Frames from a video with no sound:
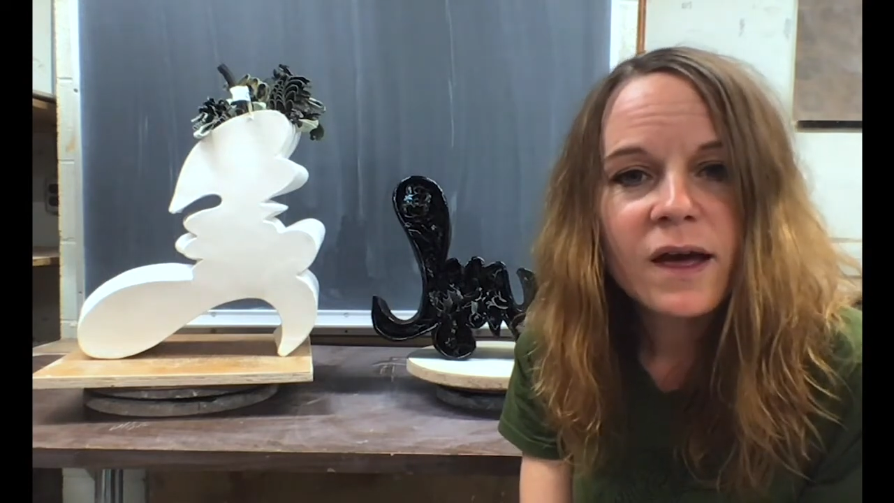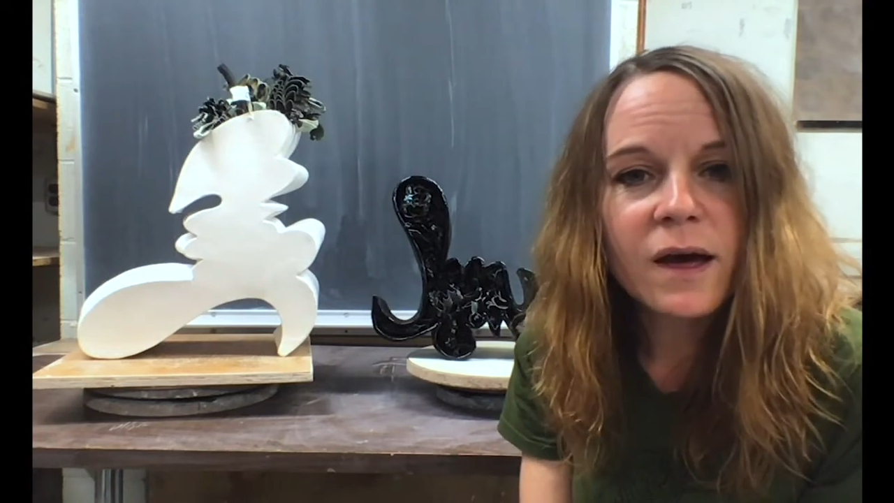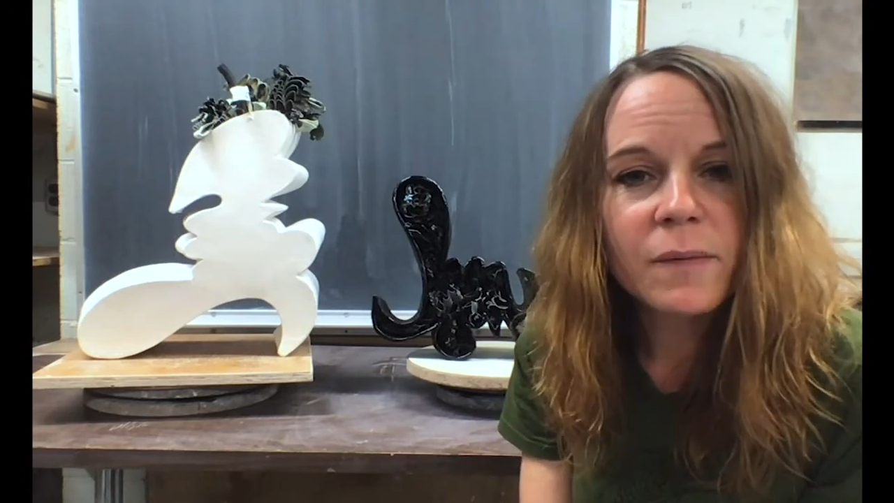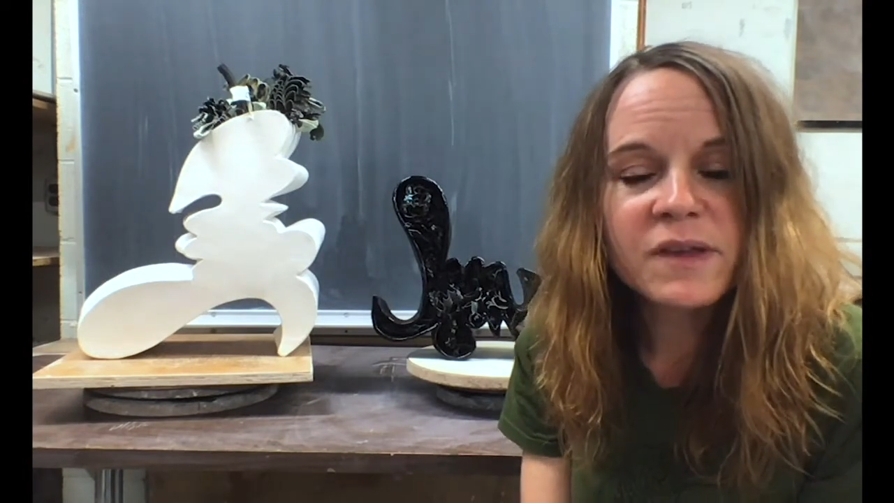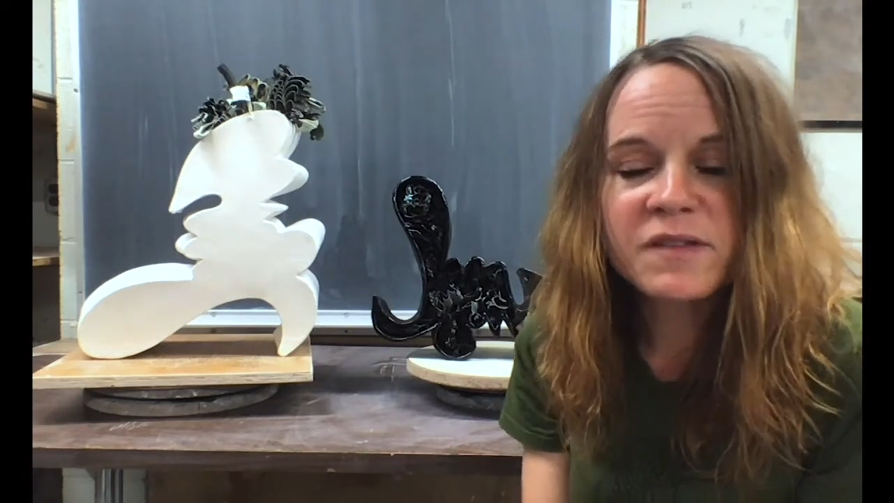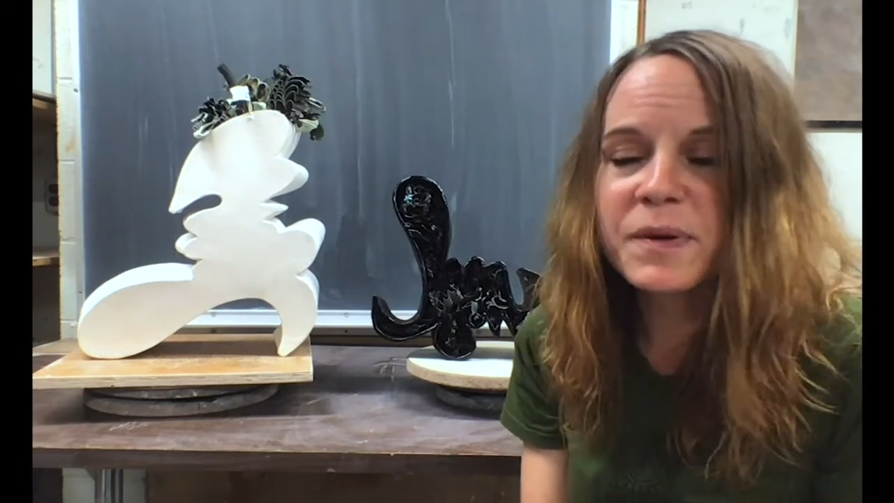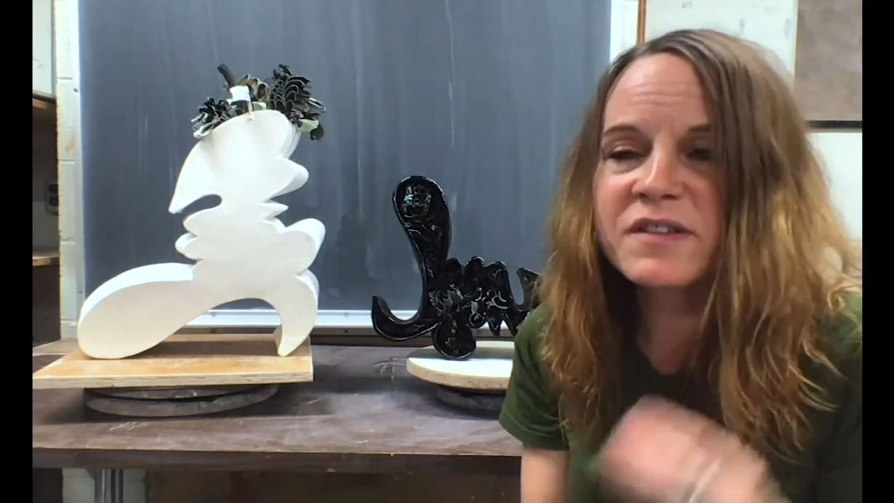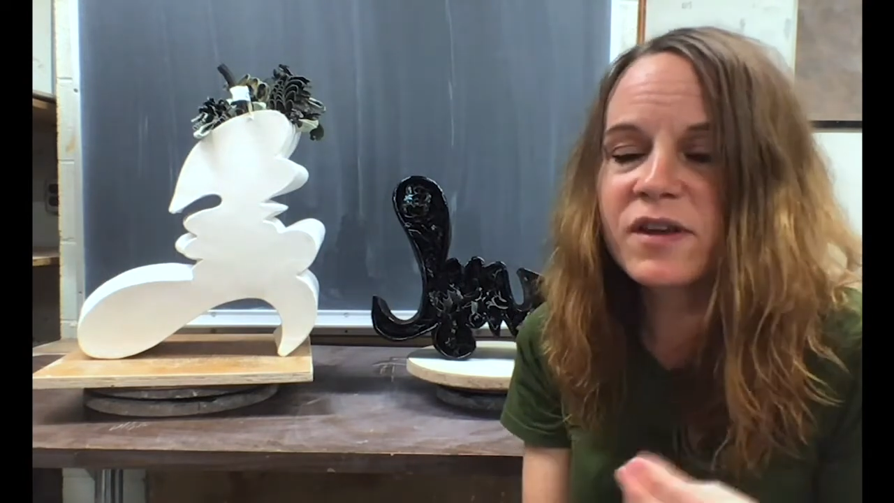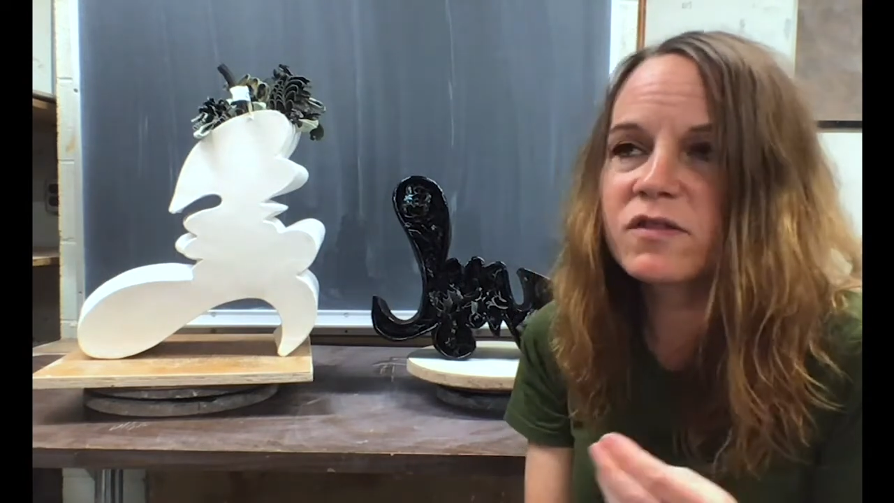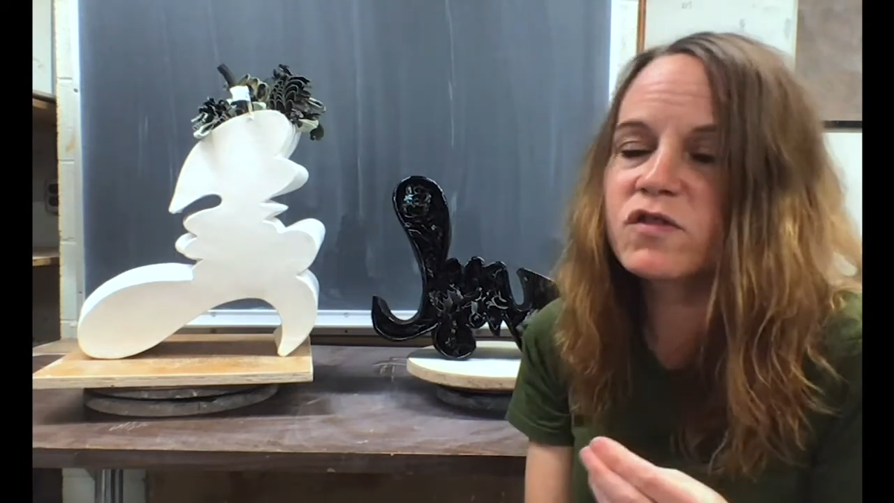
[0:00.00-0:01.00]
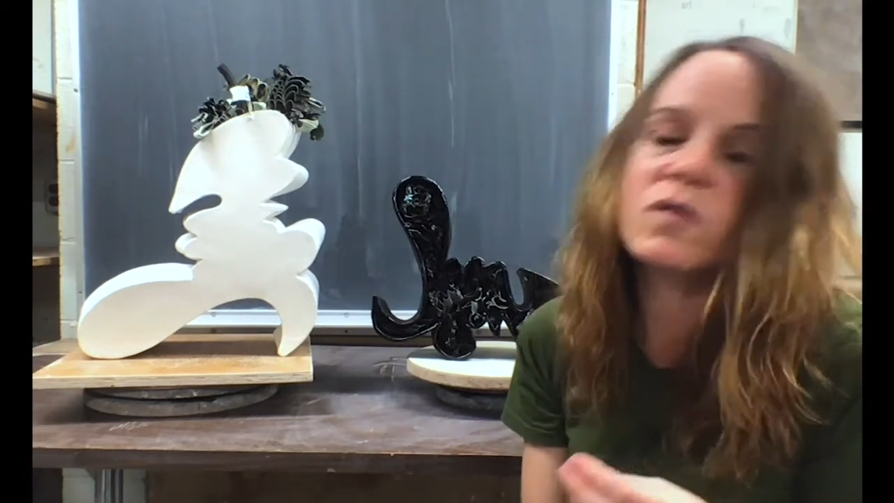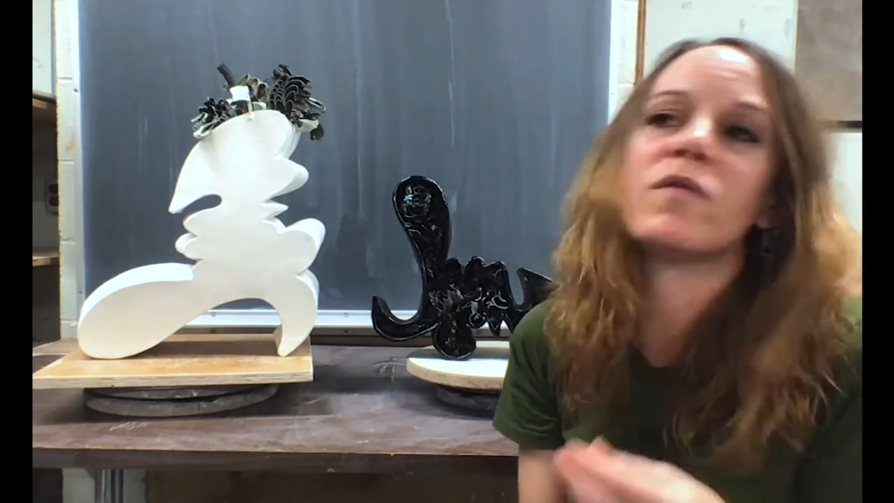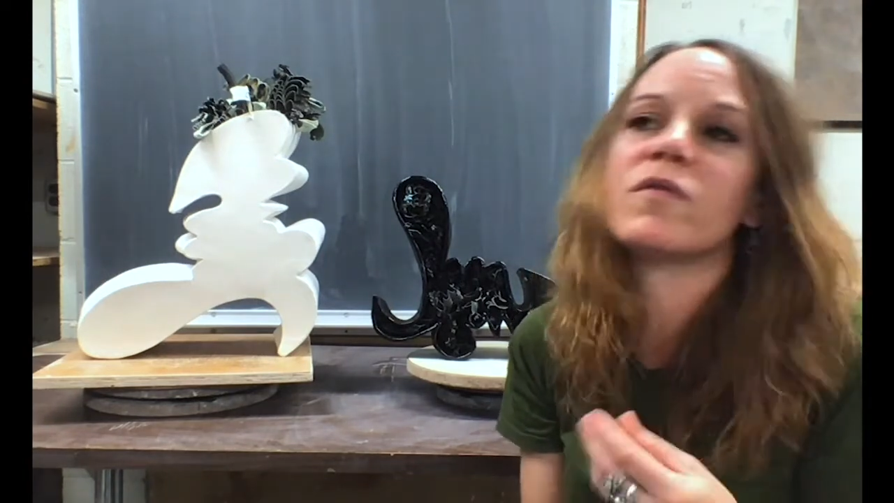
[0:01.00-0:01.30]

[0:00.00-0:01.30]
um, this potential